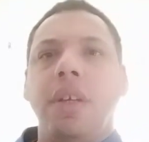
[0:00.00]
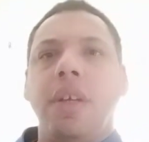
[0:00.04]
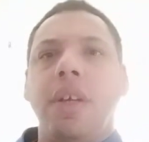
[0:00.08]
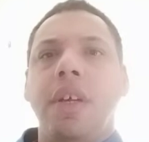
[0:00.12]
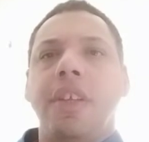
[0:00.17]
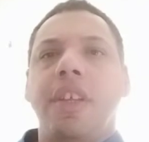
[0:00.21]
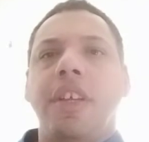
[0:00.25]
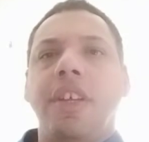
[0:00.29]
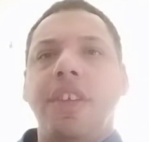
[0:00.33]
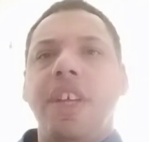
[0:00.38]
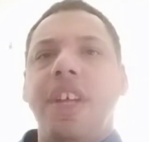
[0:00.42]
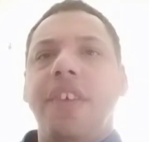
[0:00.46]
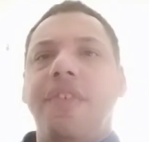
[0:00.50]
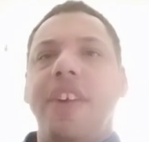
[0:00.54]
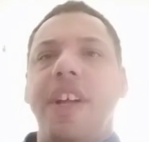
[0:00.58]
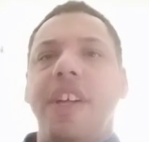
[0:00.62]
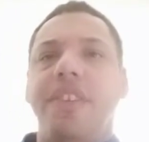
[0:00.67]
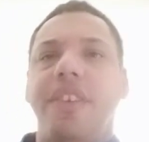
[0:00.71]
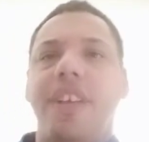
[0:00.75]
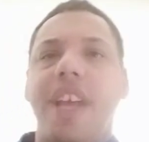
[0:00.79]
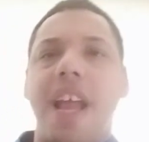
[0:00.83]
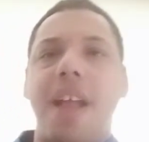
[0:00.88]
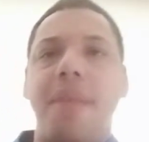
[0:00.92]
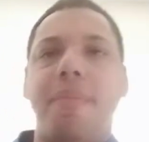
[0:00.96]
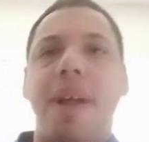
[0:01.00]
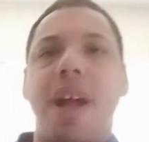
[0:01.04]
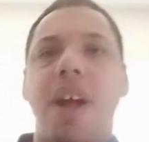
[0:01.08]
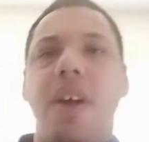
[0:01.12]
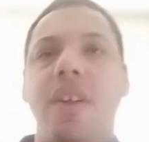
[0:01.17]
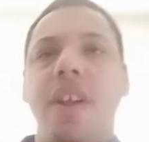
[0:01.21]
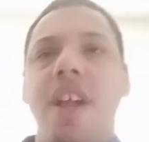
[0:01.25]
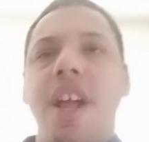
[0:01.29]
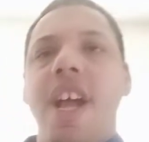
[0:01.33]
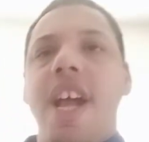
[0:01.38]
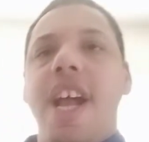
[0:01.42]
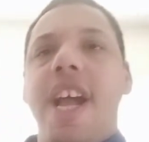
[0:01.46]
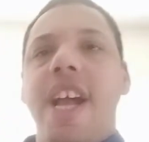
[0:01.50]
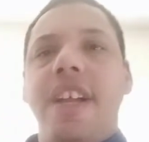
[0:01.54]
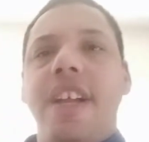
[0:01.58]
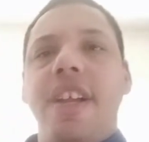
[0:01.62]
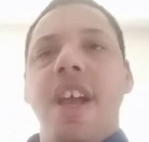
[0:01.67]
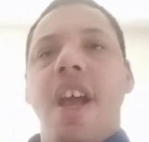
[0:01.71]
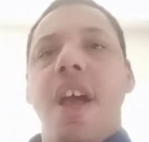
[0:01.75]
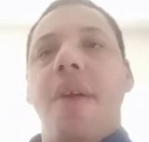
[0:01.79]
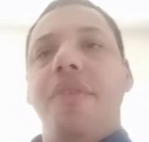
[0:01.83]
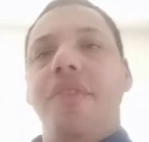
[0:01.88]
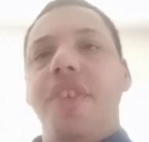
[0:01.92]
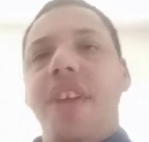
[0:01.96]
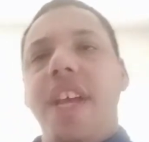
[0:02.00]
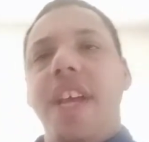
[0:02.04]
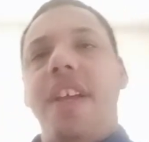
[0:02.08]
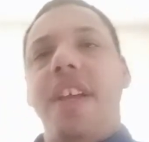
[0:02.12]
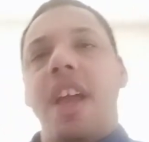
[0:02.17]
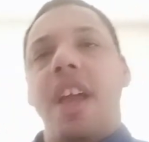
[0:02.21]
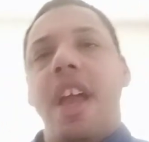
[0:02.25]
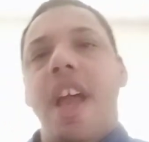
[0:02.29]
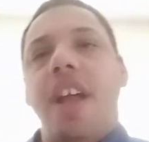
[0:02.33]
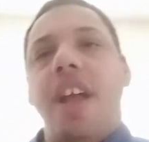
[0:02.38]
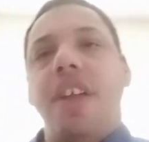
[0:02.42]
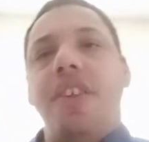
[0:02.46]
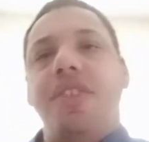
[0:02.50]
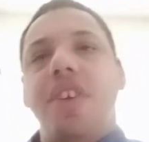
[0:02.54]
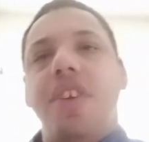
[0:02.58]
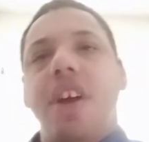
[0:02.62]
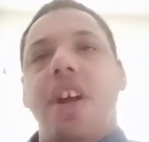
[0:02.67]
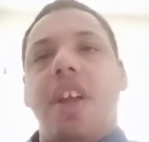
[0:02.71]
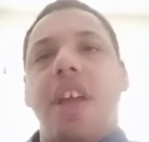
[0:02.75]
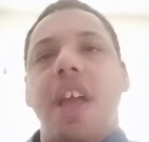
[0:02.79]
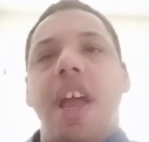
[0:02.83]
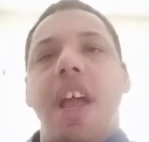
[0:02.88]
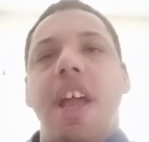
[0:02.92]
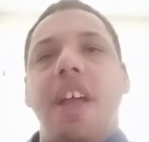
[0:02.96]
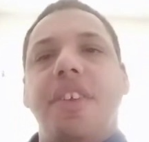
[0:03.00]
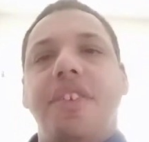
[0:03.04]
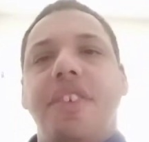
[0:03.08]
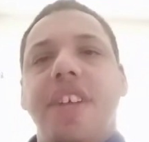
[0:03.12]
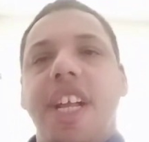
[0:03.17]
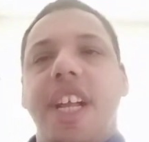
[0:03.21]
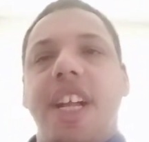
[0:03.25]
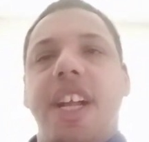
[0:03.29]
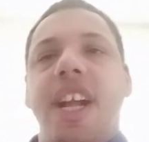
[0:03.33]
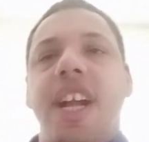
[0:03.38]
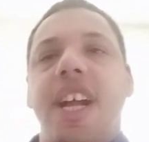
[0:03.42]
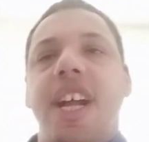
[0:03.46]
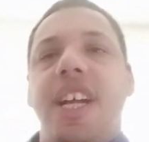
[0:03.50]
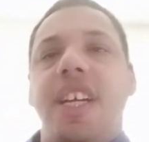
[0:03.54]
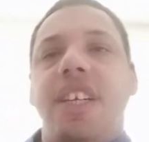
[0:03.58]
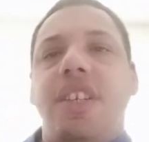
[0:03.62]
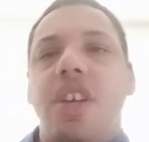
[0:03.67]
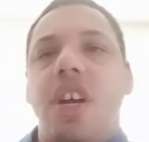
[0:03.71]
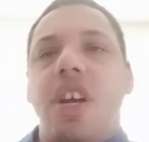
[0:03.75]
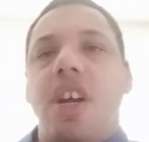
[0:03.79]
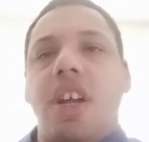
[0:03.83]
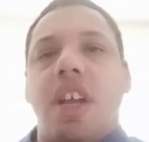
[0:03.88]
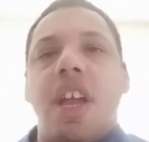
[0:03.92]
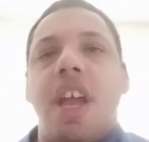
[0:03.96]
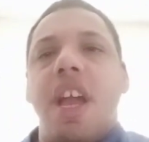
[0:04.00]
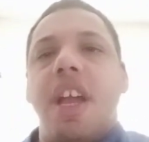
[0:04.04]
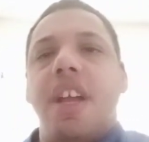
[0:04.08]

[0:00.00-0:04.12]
The defense came out and dink and dunk and dink and dunk